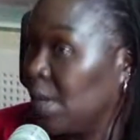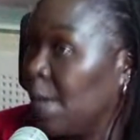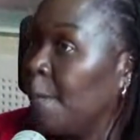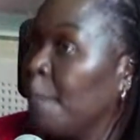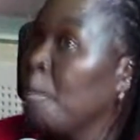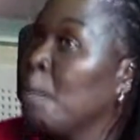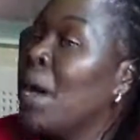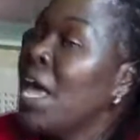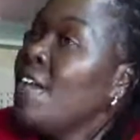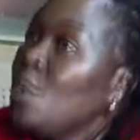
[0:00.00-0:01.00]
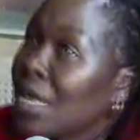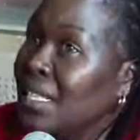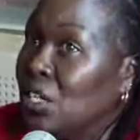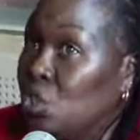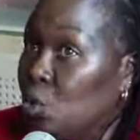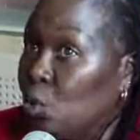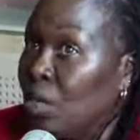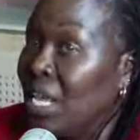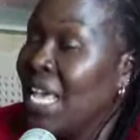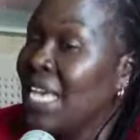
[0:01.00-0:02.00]
But if you look at that
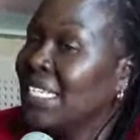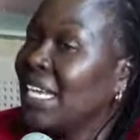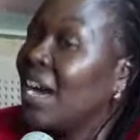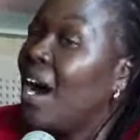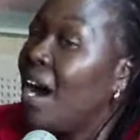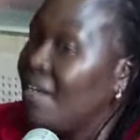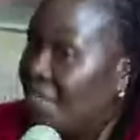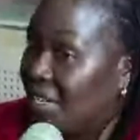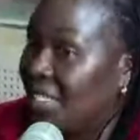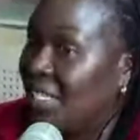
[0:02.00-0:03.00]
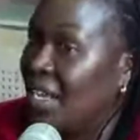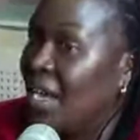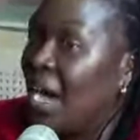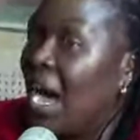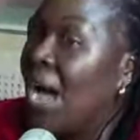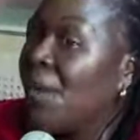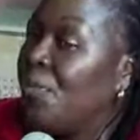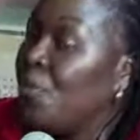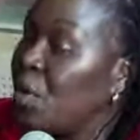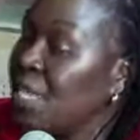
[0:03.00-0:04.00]
tool, it covers a
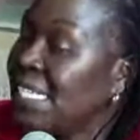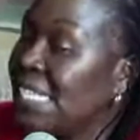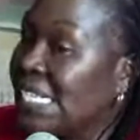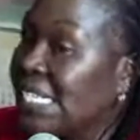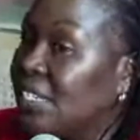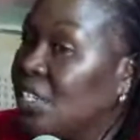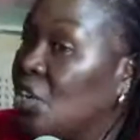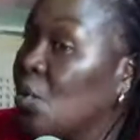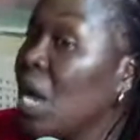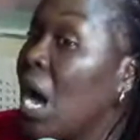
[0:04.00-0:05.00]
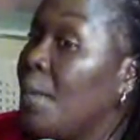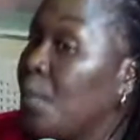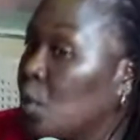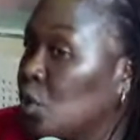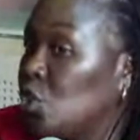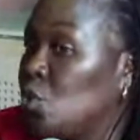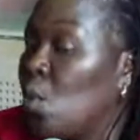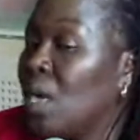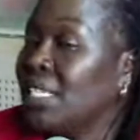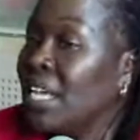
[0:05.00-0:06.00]
360 degree approach
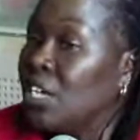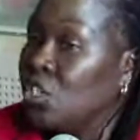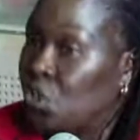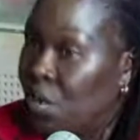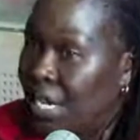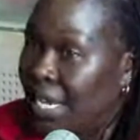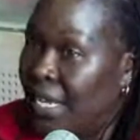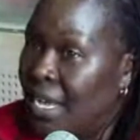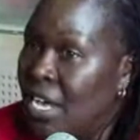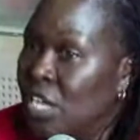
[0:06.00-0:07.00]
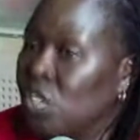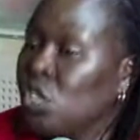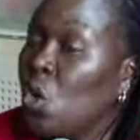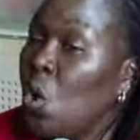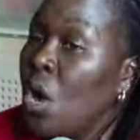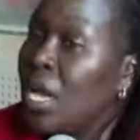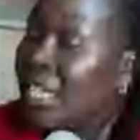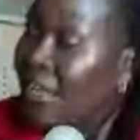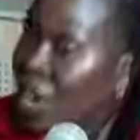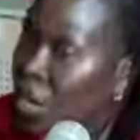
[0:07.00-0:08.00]
towards training. So
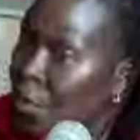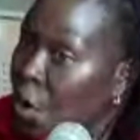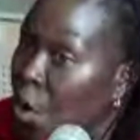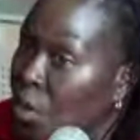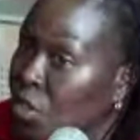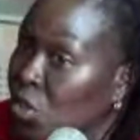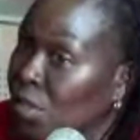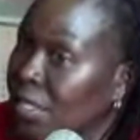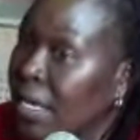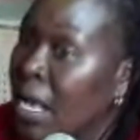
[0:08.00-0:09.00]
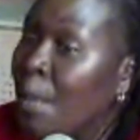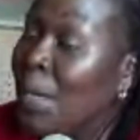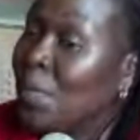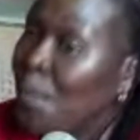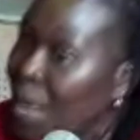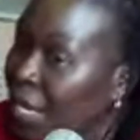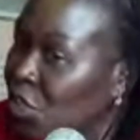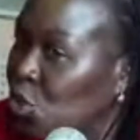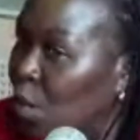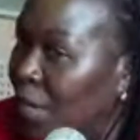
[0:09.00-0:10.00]
develop your own tools, but make
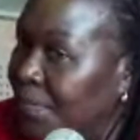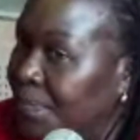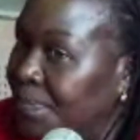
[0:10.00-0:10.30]
sure